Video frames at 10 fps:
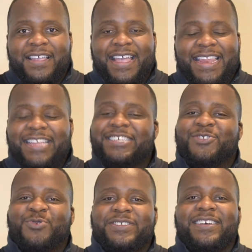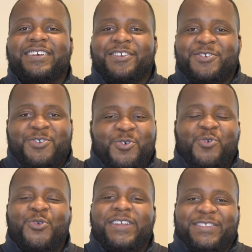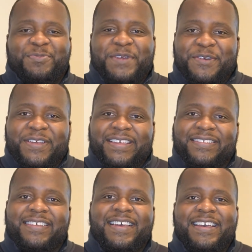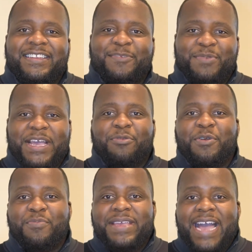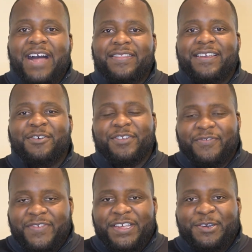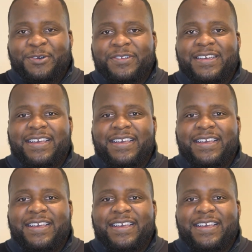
And it just was a cool experience to be able to be out there on the field